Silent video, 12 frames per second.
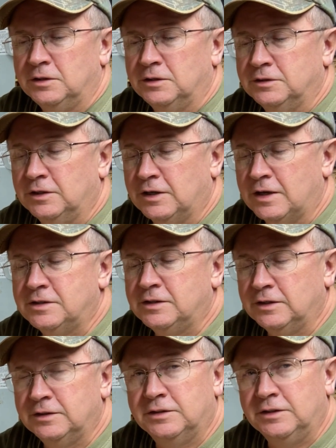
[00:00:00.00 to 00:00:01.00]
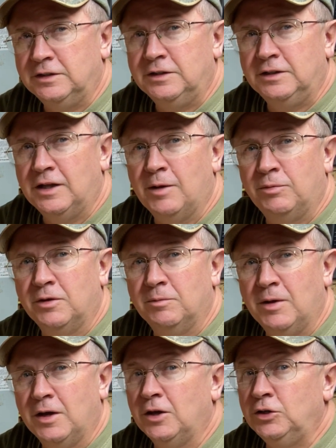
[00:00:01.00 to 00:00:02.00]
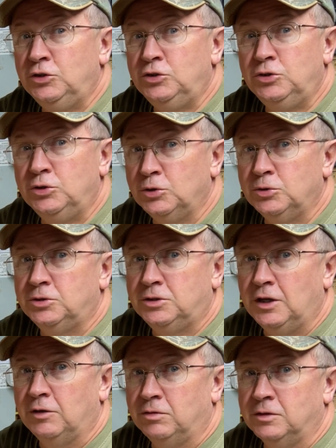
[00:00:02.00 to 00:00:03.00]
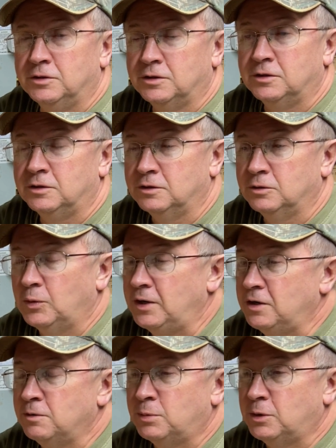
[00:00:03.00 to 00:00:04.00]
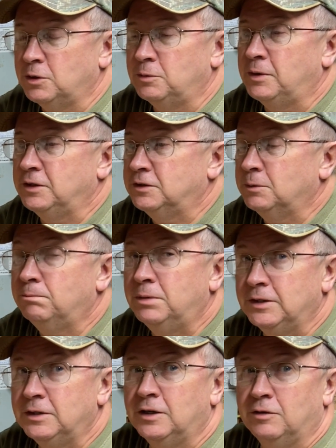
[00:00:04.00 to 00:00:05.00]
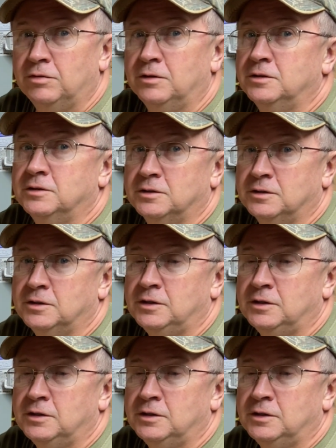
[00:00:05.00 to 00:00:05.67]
because like I said, the seating depth can make a huge difference. Weight of the bullet makes a big difference.